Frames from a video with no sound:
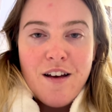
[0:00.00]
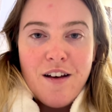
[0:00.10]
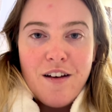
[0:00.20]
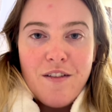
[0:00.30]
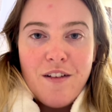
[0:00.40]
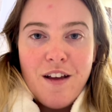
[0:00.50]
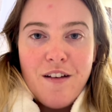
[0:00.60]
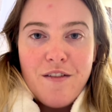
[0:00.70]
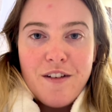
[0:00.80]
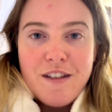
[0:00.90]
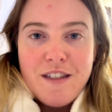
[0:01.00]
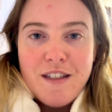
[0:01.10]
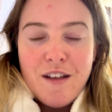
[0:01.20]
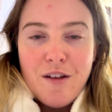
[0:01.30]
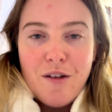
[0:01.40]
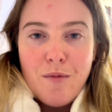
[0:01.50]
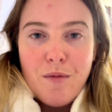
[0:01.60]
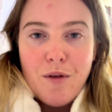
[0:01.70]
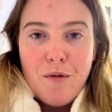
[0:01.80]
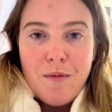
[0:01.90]
of every single
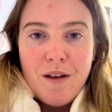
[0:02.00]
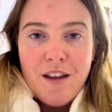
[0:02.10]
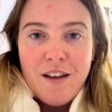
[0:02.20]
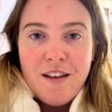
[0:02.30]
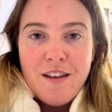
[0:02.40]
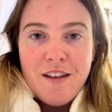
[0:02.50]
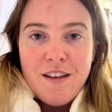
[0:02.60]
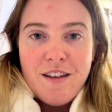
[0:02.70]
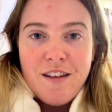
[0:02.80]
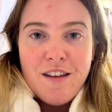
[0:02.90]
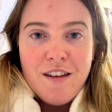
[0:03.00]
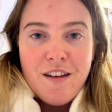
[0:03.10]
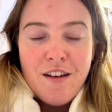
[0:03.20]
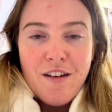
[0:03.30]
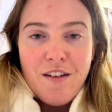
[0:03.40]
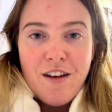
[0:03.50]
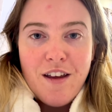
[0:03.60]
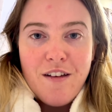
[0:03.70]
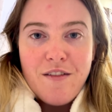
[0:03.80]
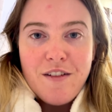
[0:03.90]
moment on
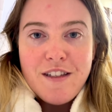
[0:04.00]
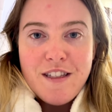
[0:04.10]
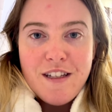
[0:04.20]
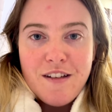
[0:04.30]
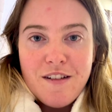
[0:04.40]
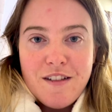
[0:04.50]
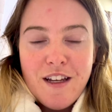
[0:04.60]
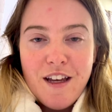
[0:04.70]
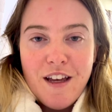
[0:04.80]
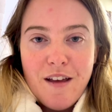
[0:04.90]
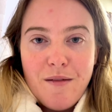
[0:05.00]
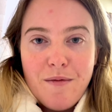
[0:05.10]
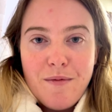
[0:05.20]
every single day